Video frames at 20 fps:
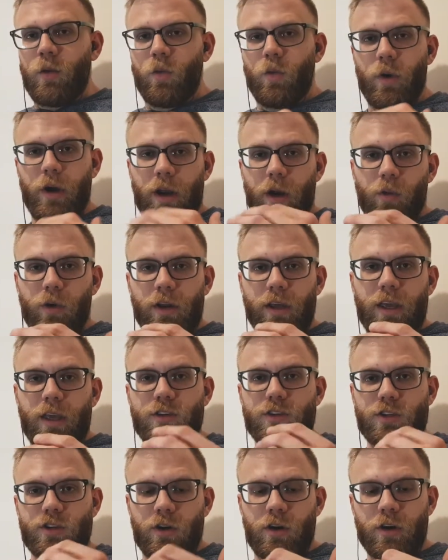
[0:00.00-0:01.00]
When I want to get
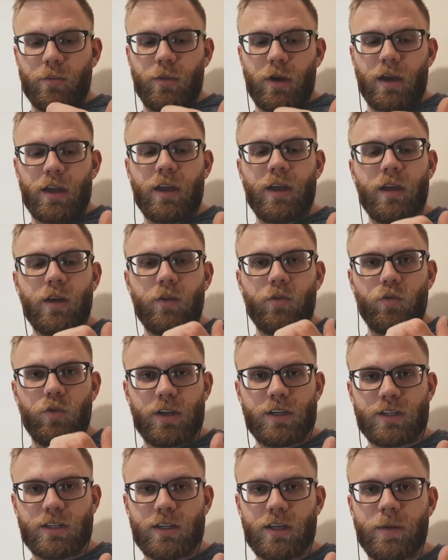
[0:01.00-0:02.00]
strong in my
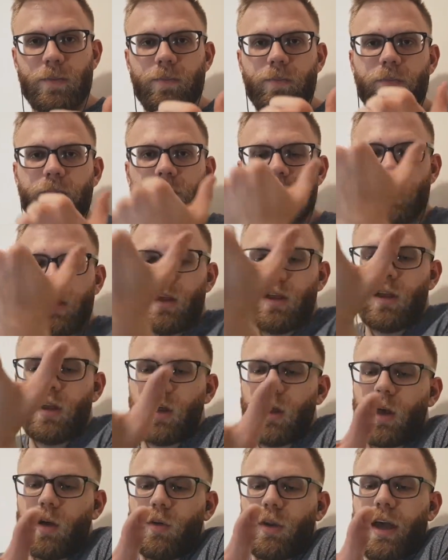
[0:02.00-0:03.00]
wrist,
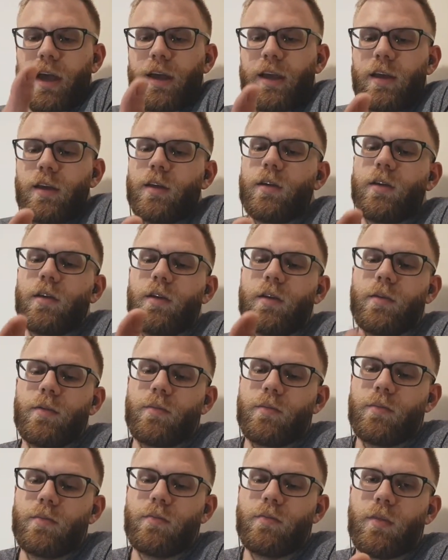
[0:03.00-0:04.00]
I'll lay
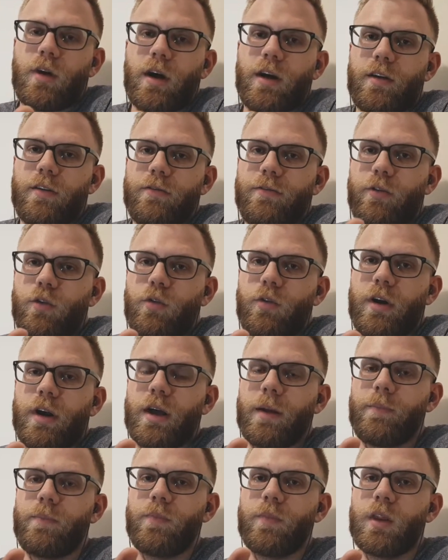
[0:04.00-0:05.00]
my
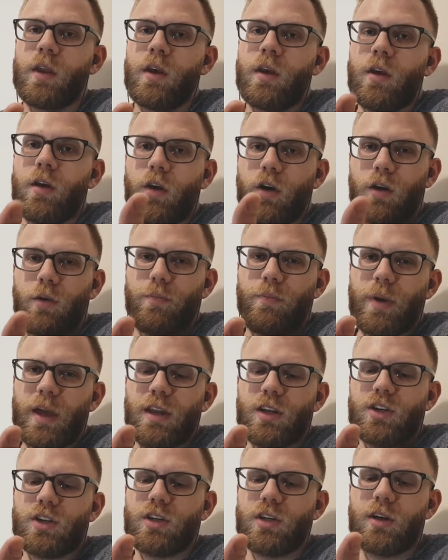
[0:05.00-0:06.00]
forearm on a
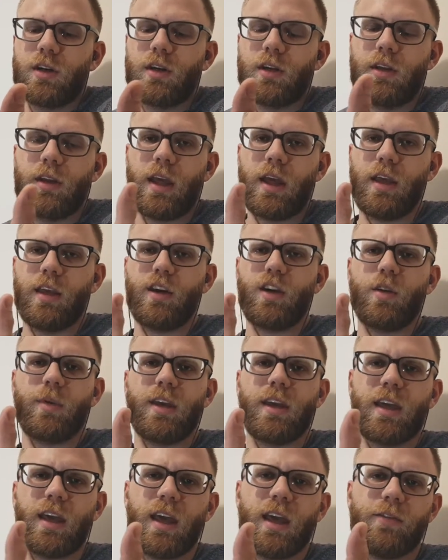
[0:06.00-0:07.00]
bench. Now, you've got to be
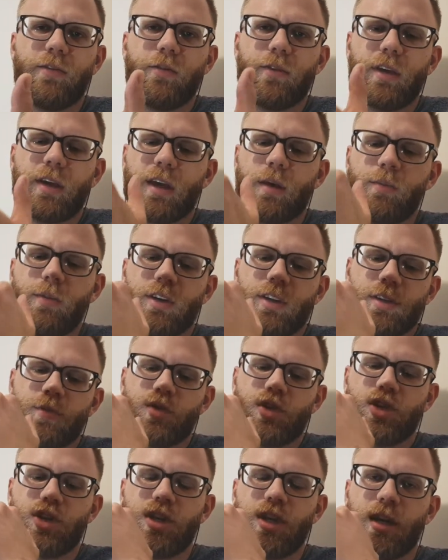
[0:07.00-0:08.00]
careful. There can be some
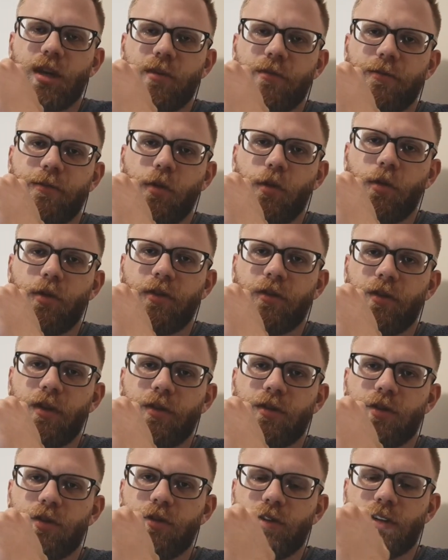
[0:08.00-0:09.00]
shear force
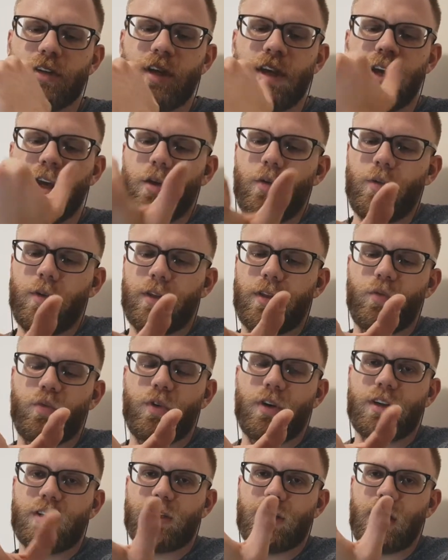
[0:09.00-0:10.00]
issues with the
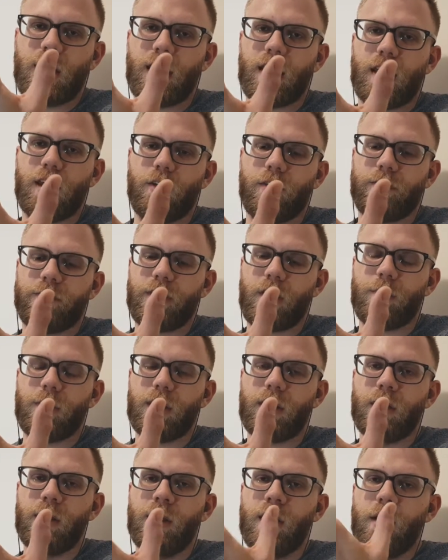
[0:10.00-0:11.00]
wrist hanging off
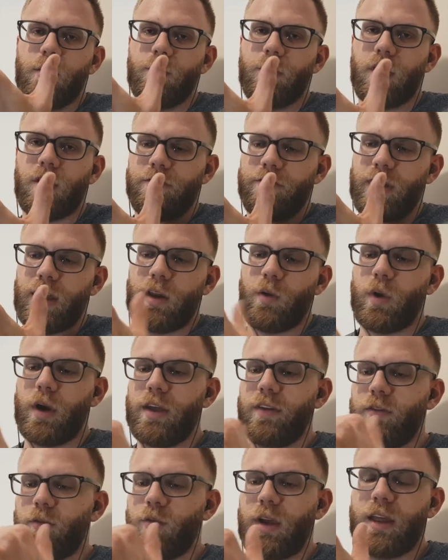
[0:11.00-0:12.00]
something, but I've found
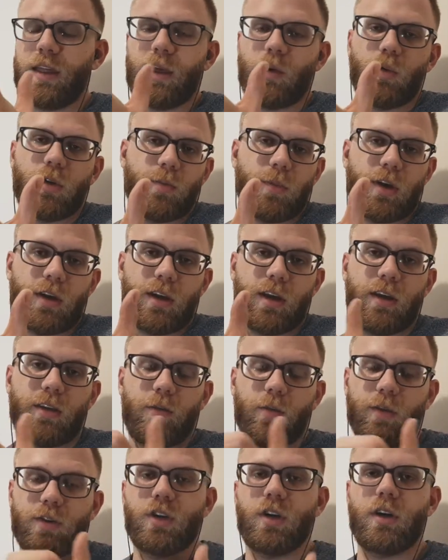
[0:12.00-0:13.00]
ways around that with my knees,
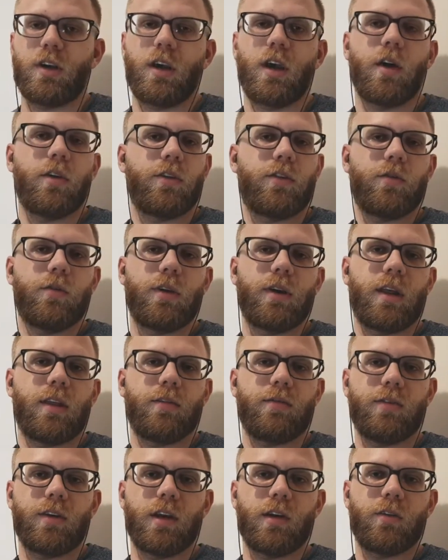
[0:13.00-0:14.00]
which I can go into in another
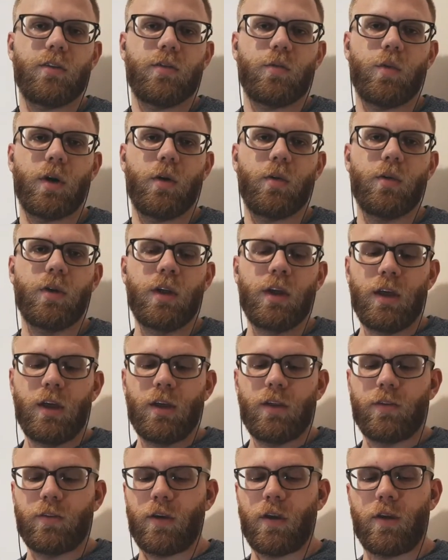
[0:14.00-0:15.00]
video as well.
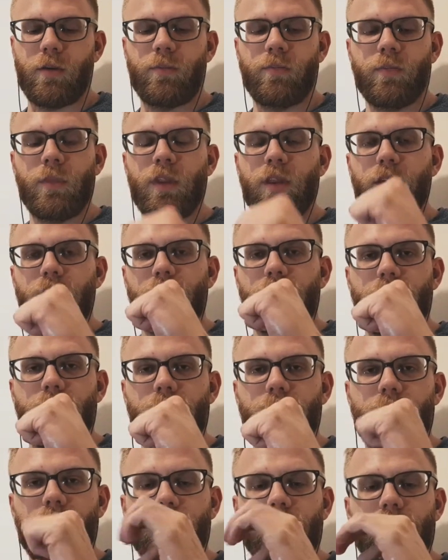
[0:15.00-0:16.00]
So,
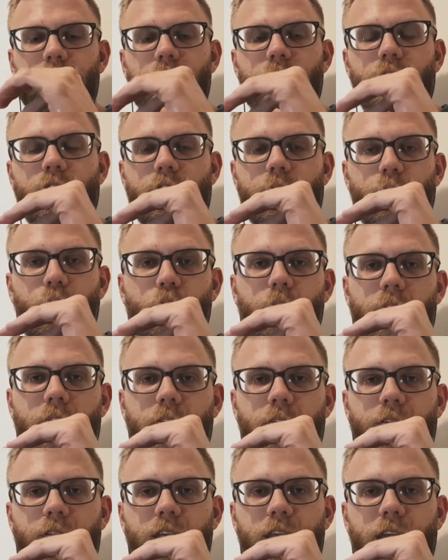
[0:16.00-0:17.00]
small,
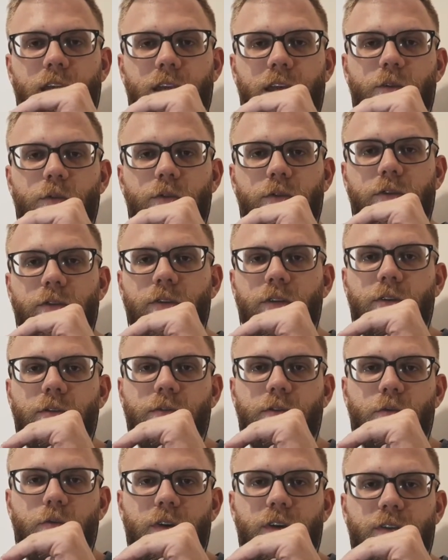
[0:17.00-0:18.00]
thin handles
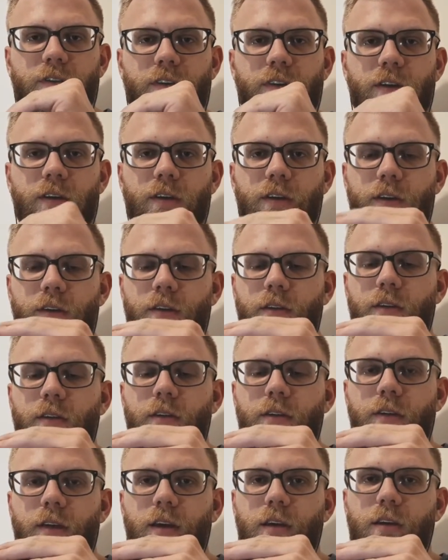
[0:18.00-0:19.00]
for wrist,
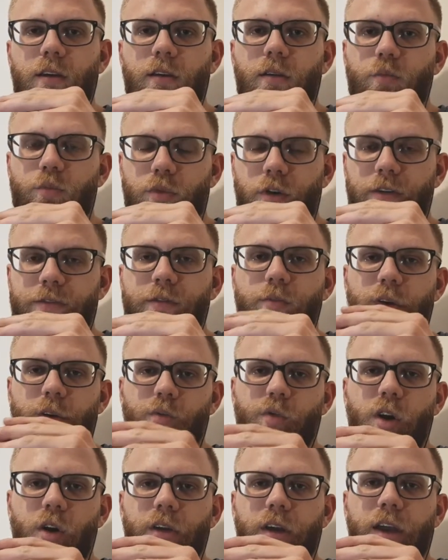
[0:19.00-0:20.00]
thick, preferably
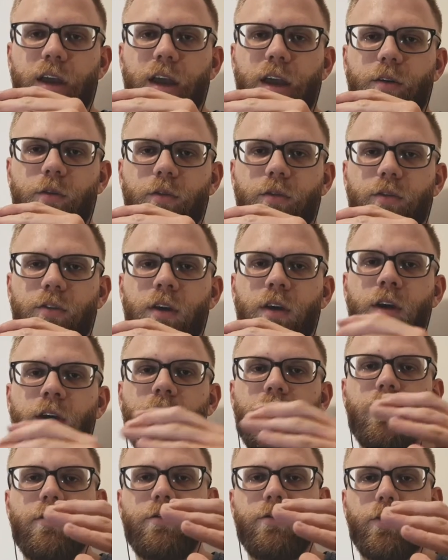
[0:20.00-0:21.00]
rolling handles
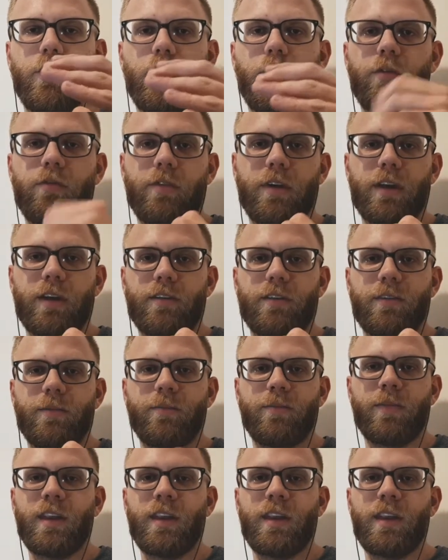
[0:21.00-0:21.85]
for fingers.